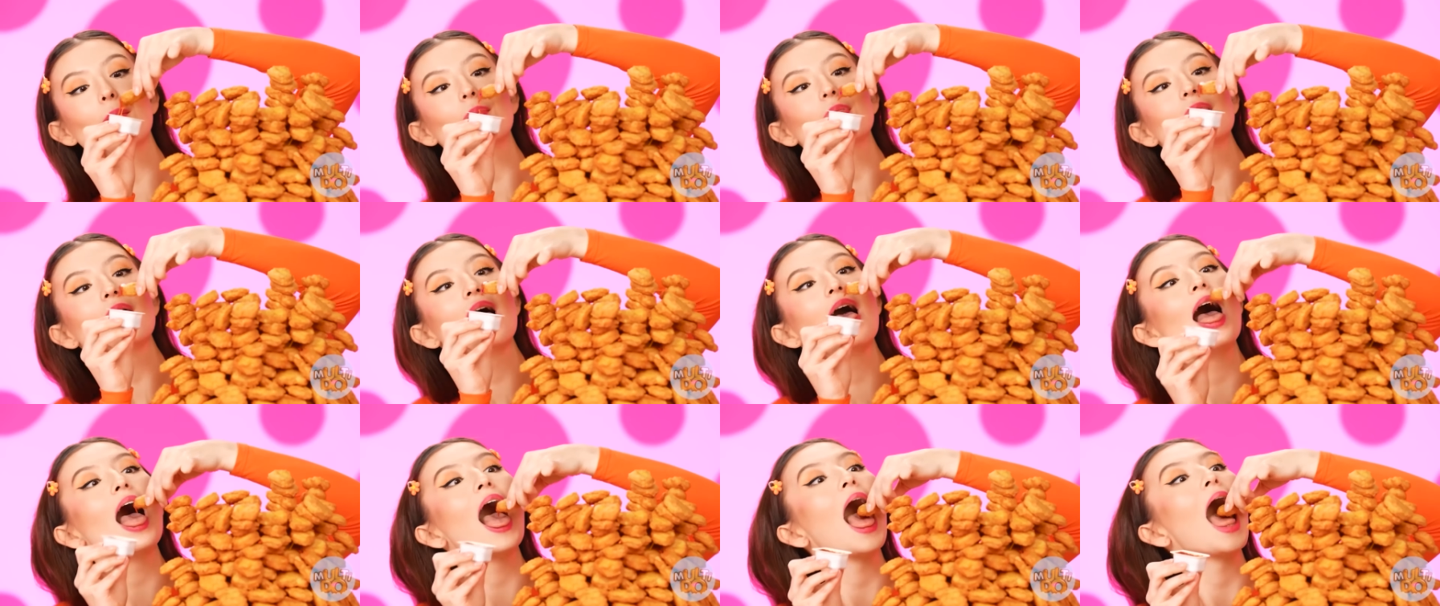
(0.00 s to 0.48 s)

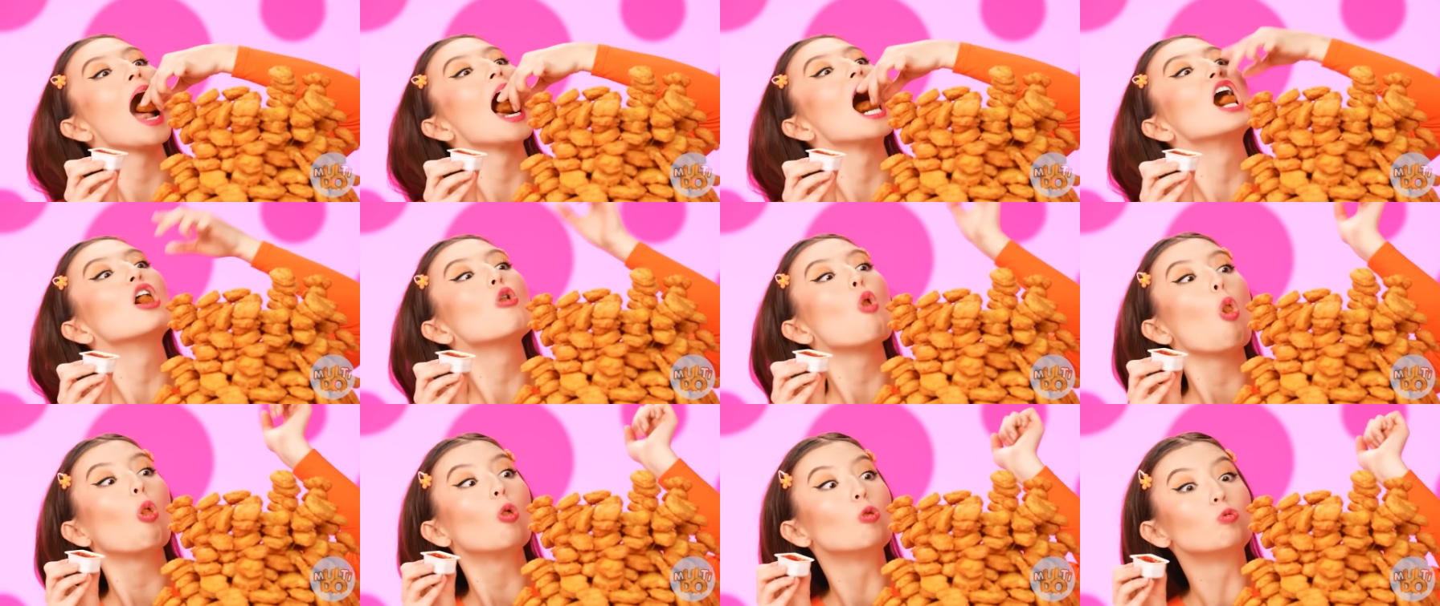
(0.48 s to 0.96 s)

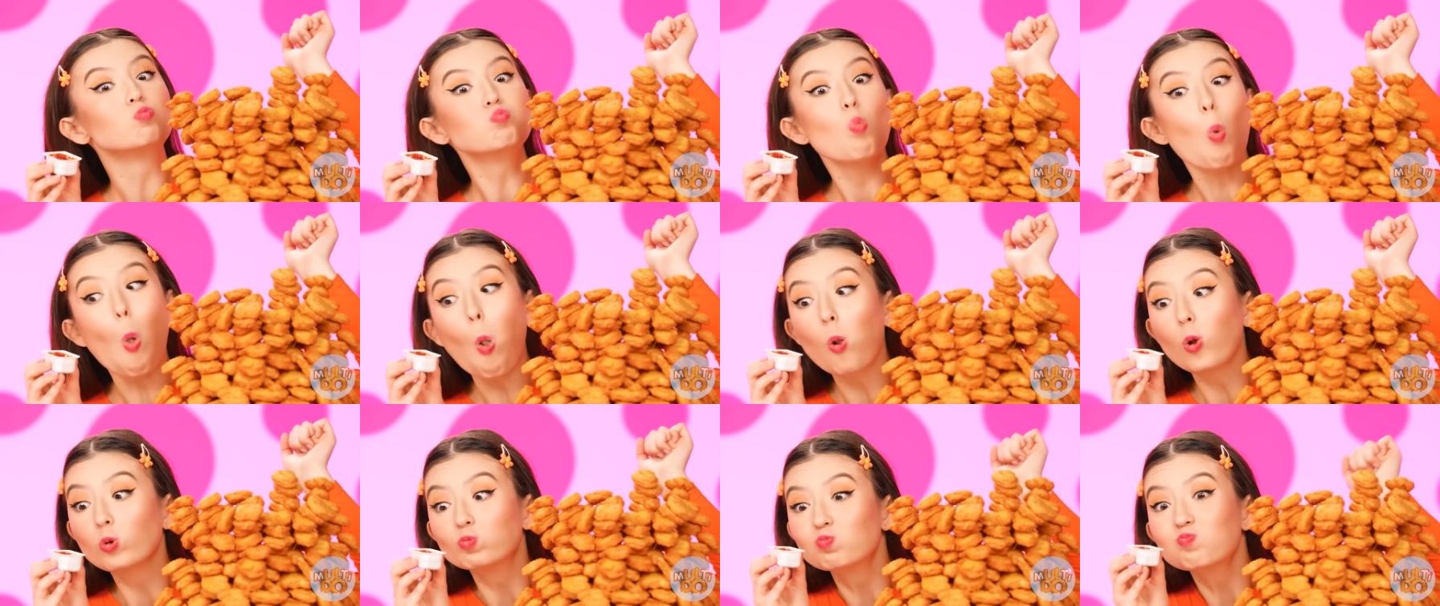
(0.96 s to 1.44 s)
How
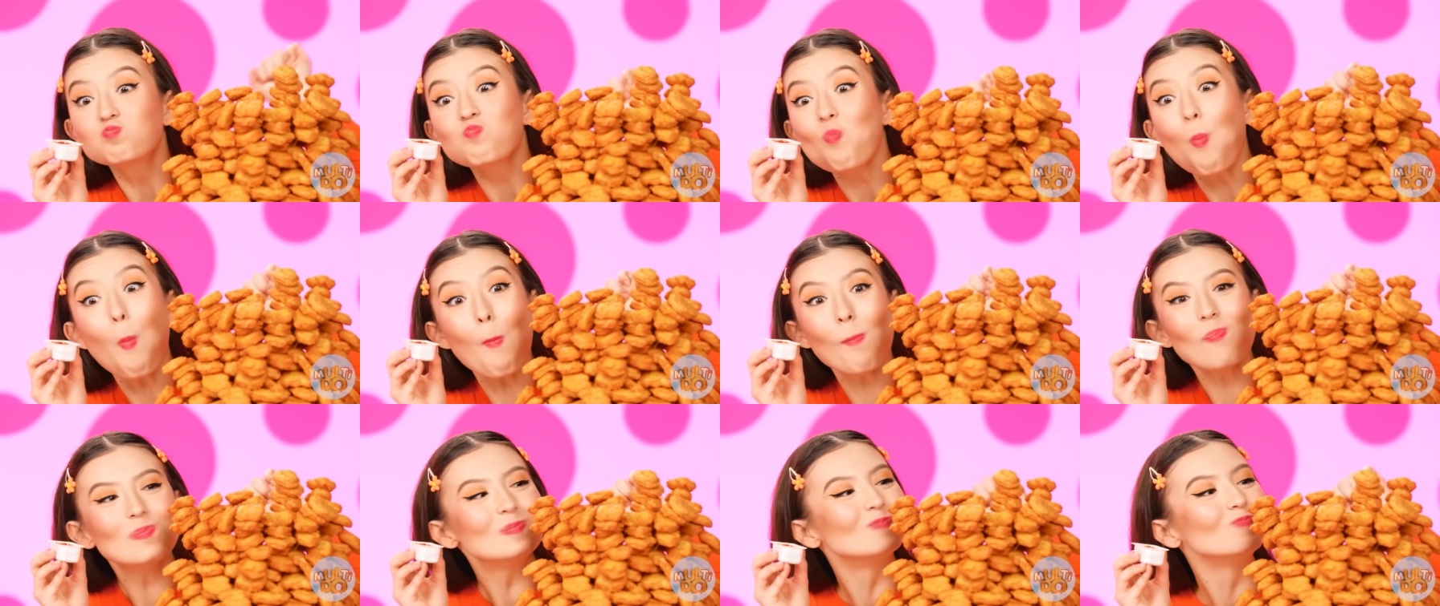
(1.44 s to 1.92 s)
delicious, I
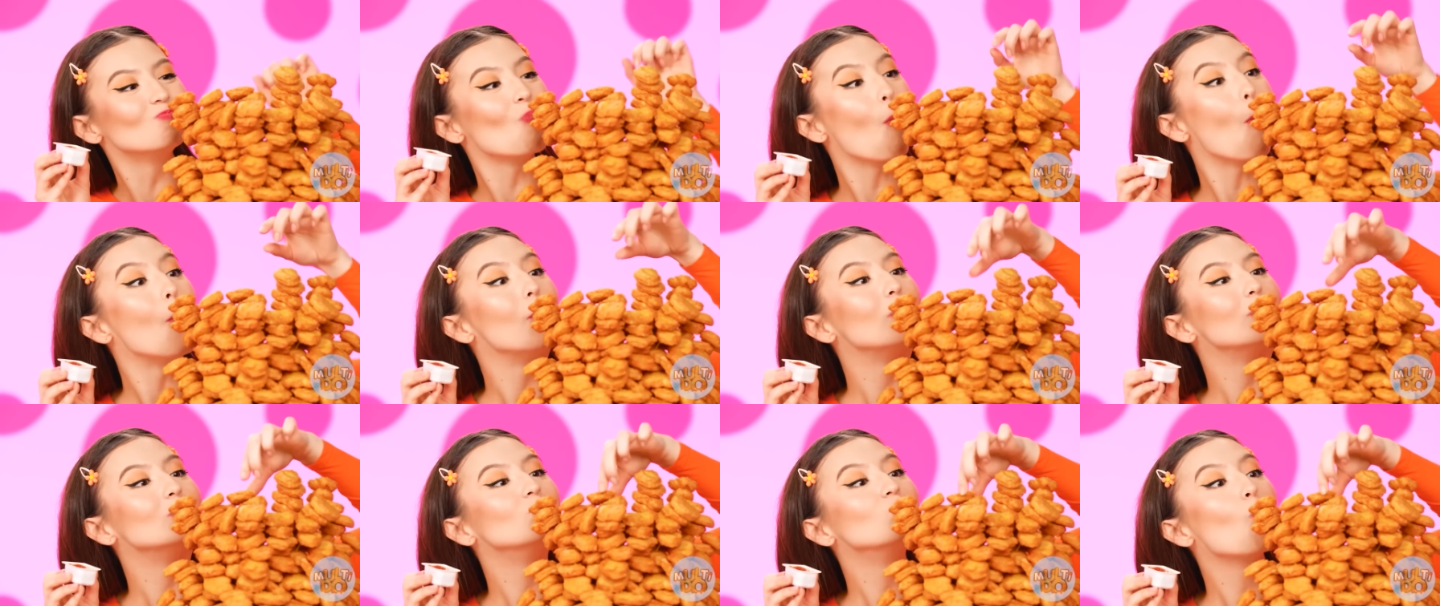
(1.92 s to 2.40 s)
want
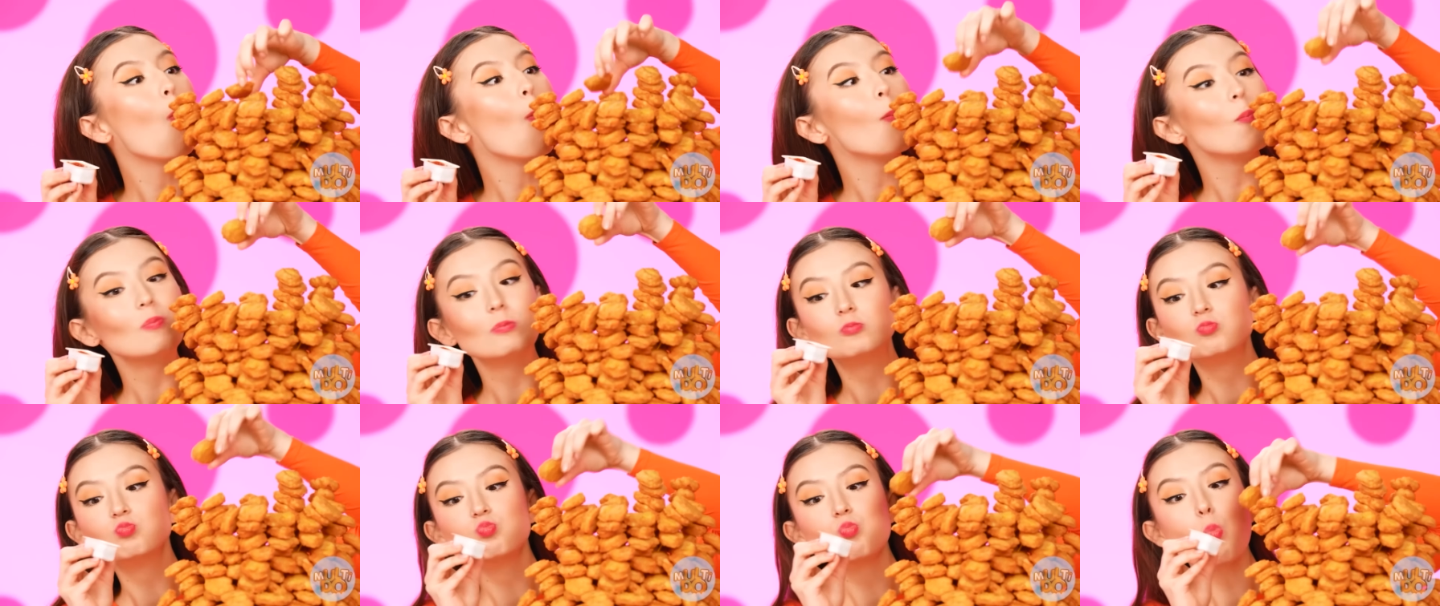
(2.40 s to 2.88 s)
more!
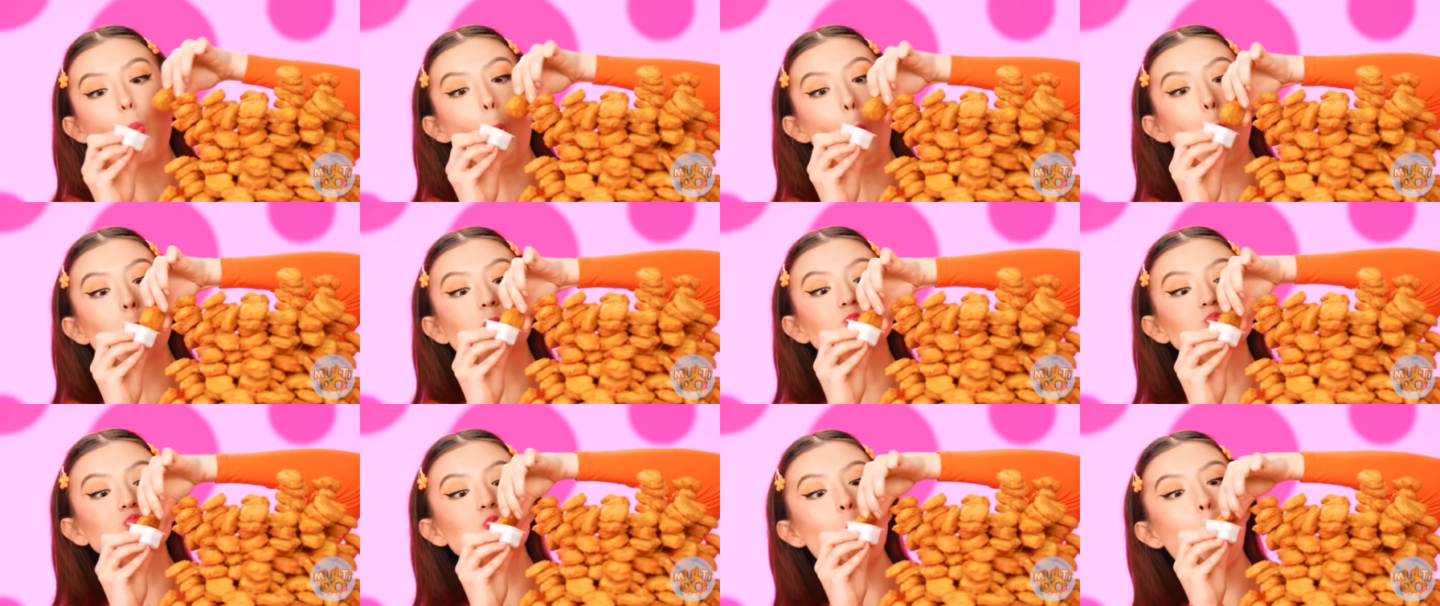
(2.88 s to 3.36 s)
And again,
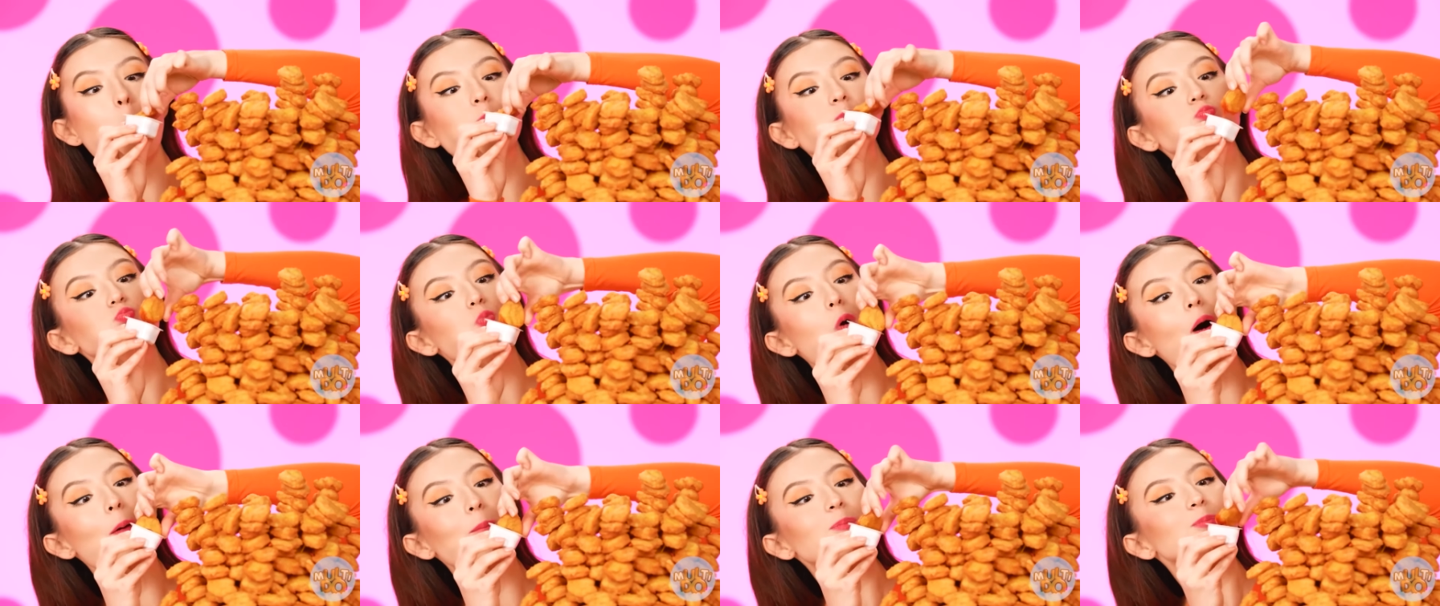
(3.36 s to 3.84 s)
I can't
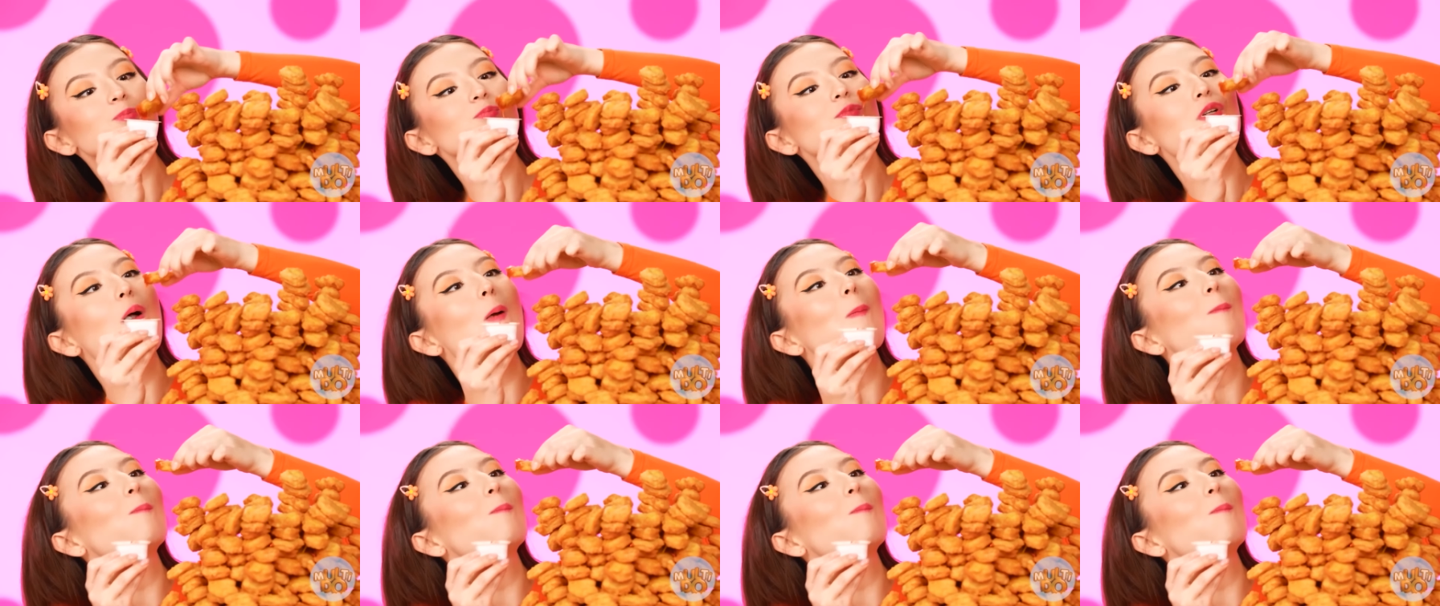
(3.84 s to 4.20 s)
stop eating